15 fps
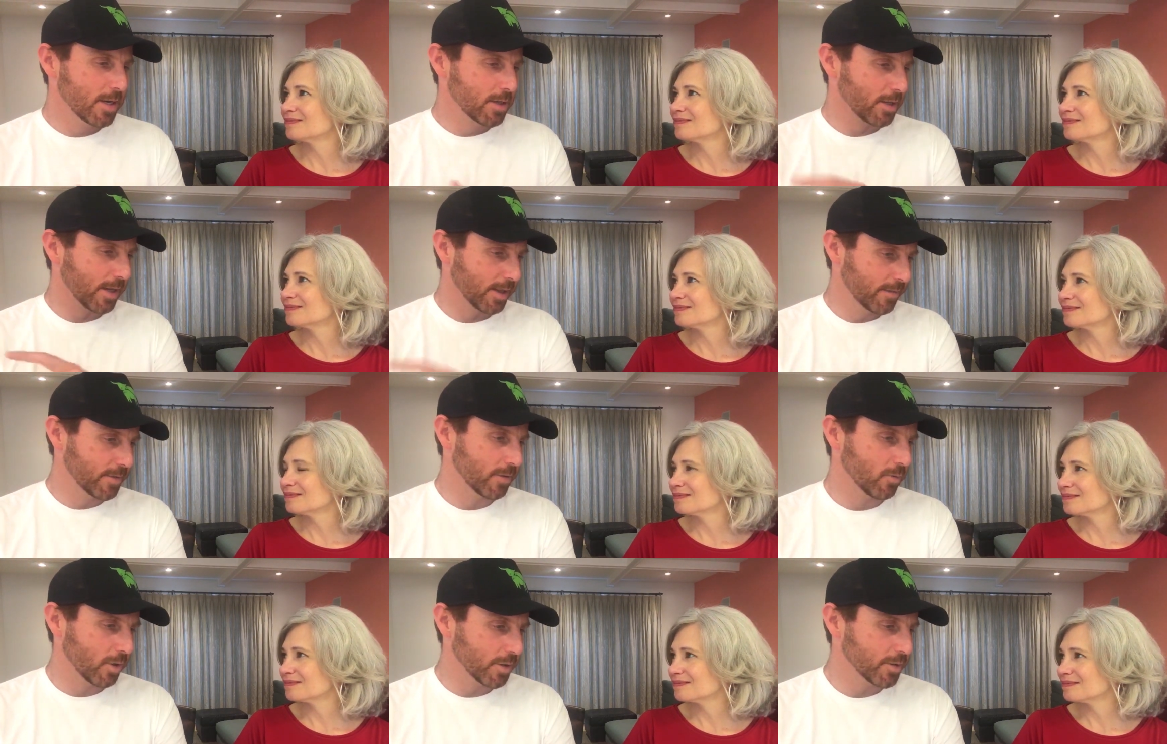Speaker 1: So I lived
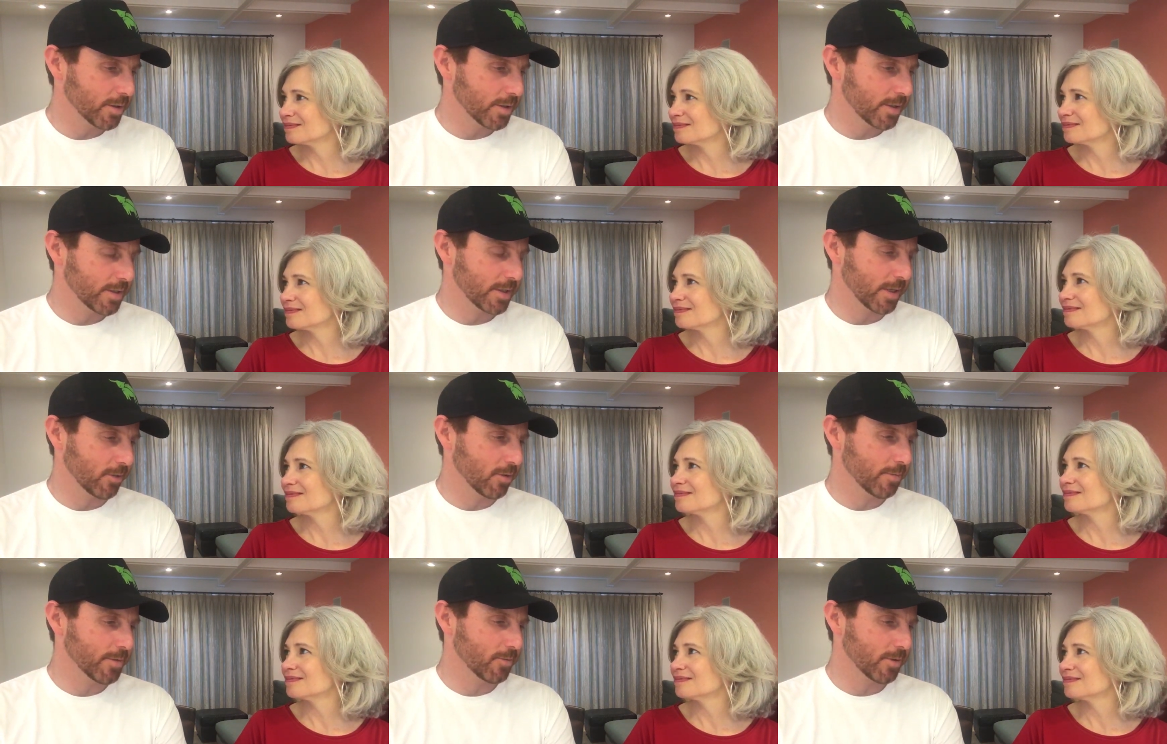in Washington D.C. I
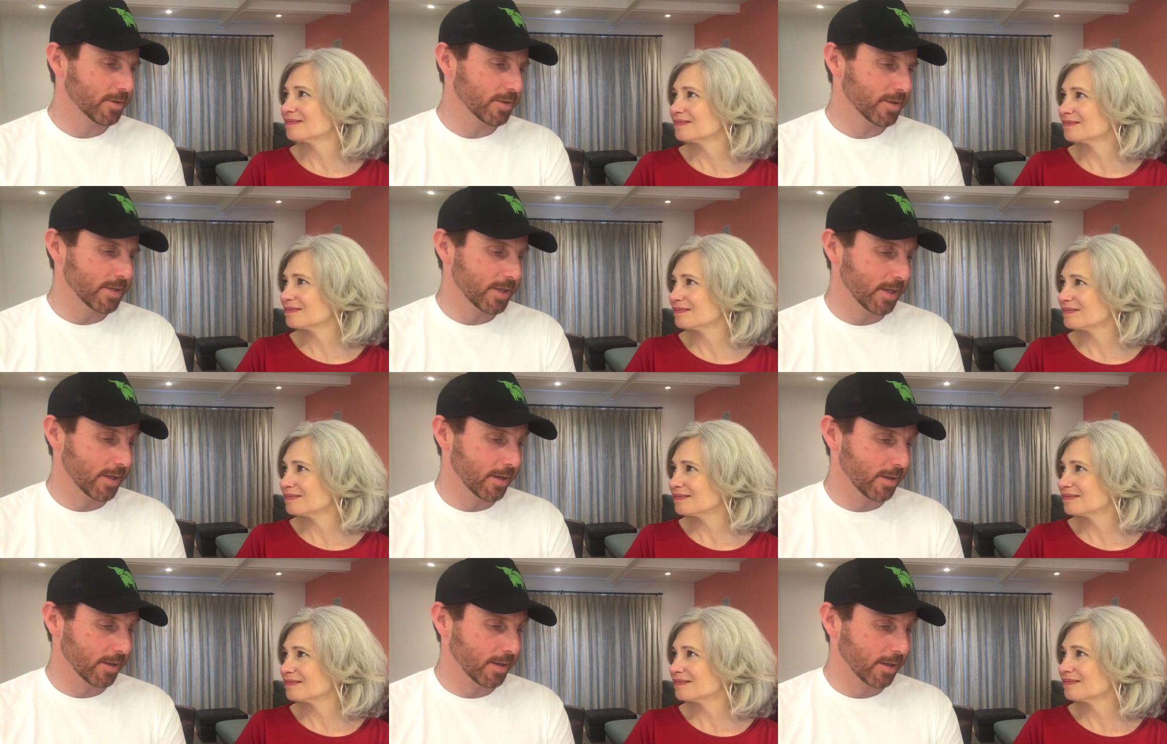grew up in Washington D.C.
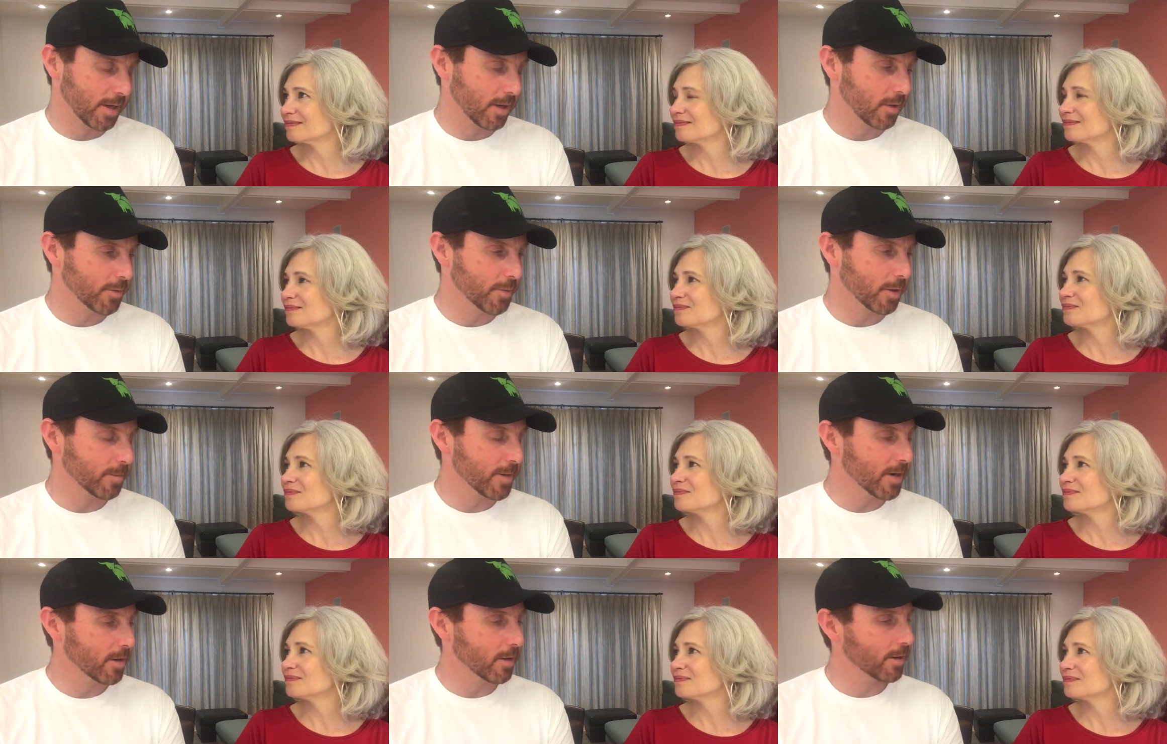and in College Park,
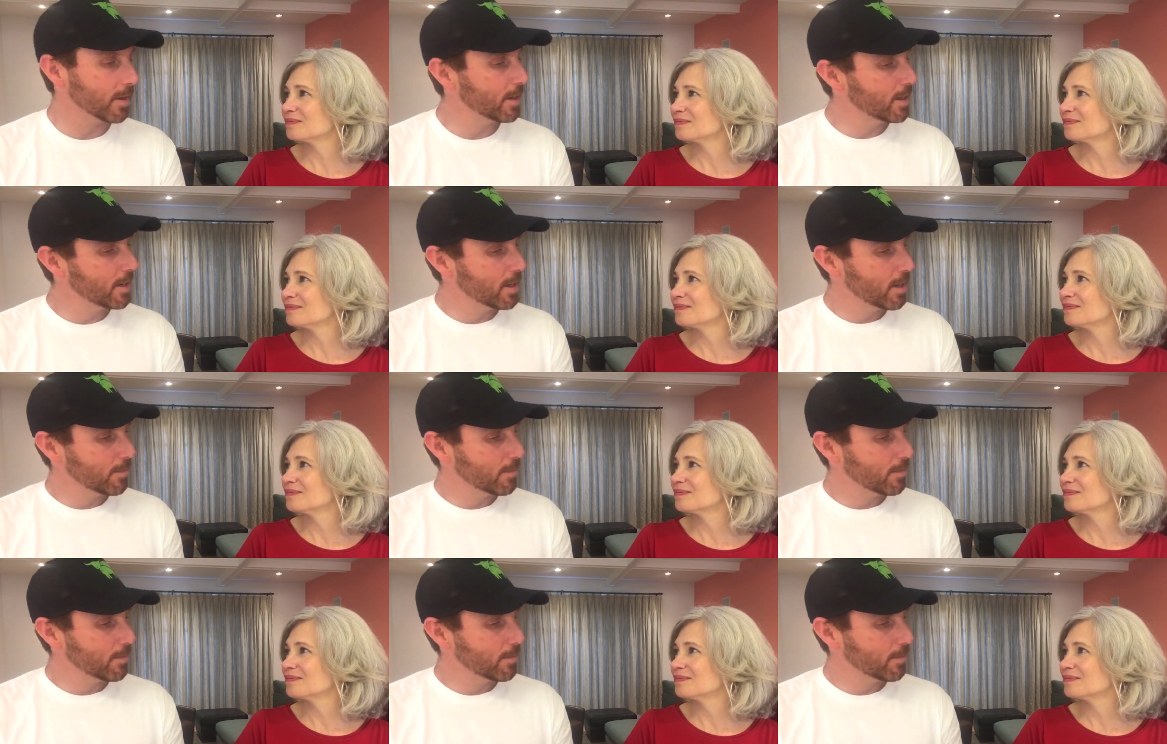Maryland.